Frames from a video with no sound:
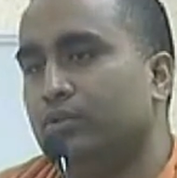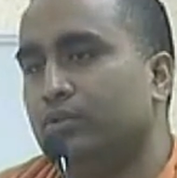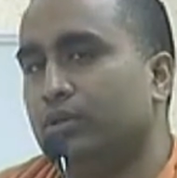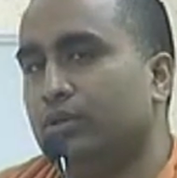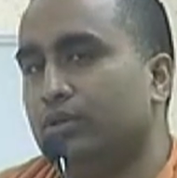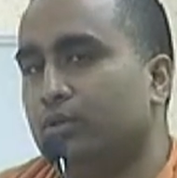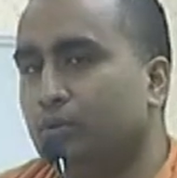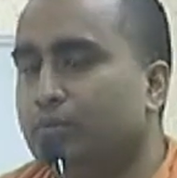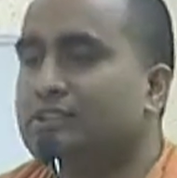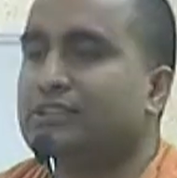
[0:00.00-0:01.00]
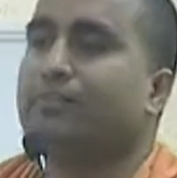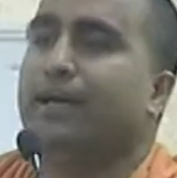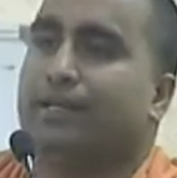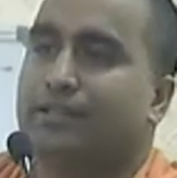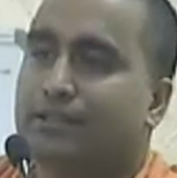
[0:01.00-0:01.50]
2 months back in
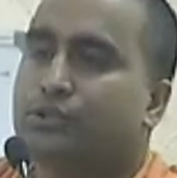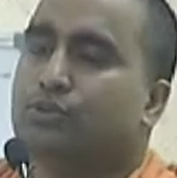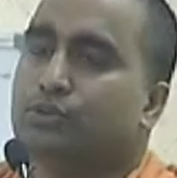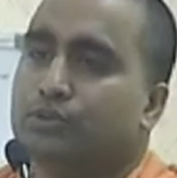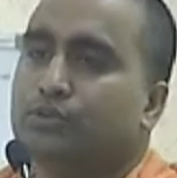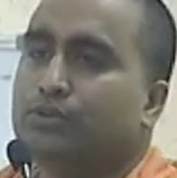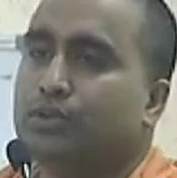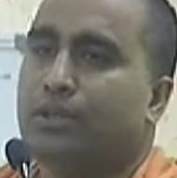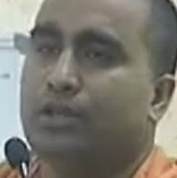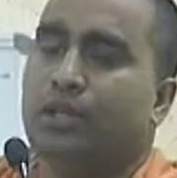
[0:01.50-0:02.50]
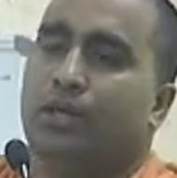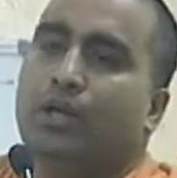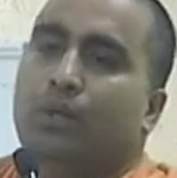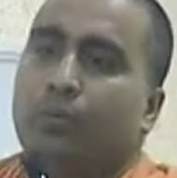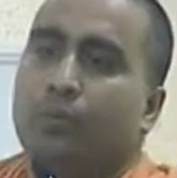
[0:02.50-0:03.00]
June, when
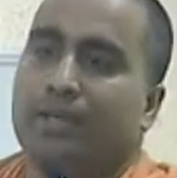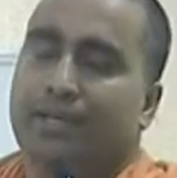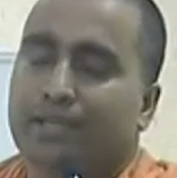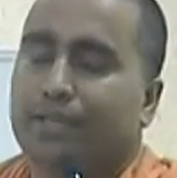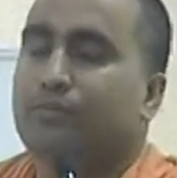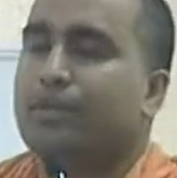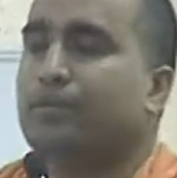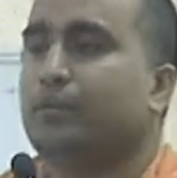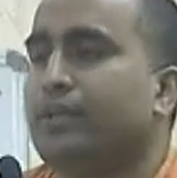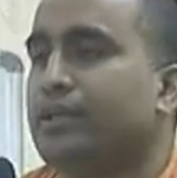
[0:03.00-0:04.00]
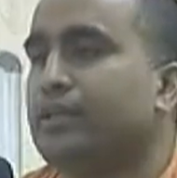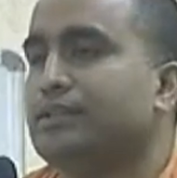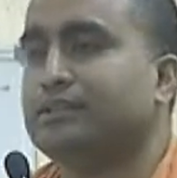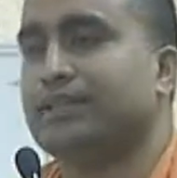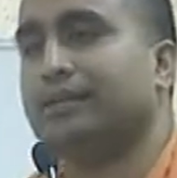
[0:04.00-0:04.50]
I came here, we
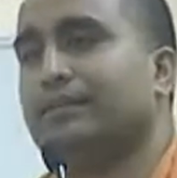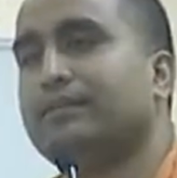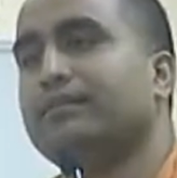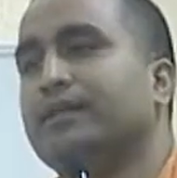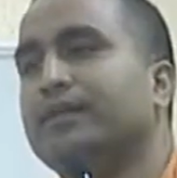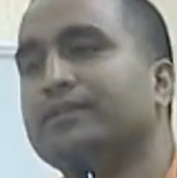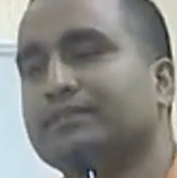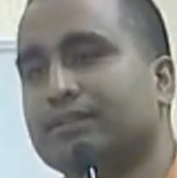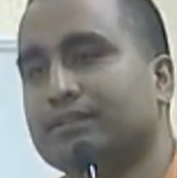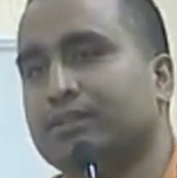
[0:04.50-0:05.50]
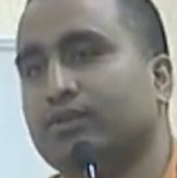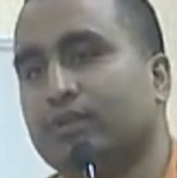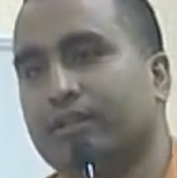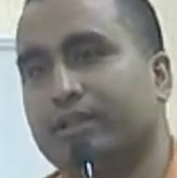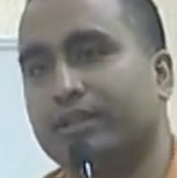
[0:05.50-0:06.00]
started a discussion on the
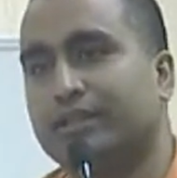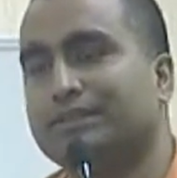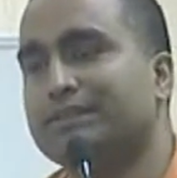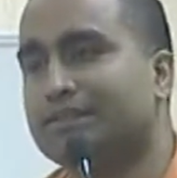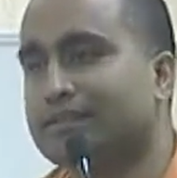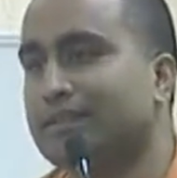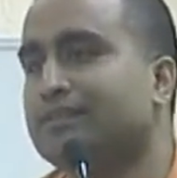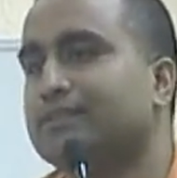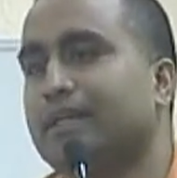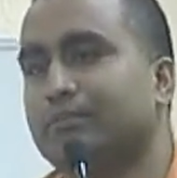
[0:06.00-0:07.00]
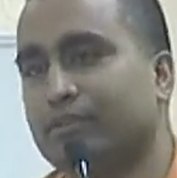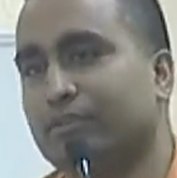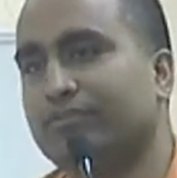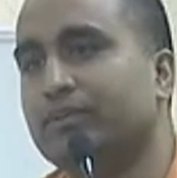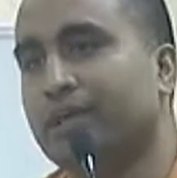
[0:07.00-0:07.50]
16th chapter of the
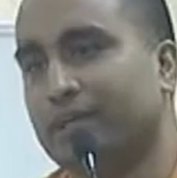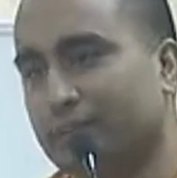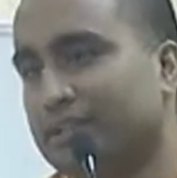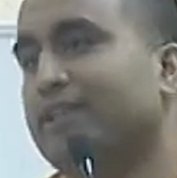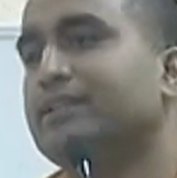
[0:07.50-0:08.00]
Bhagavad Gita.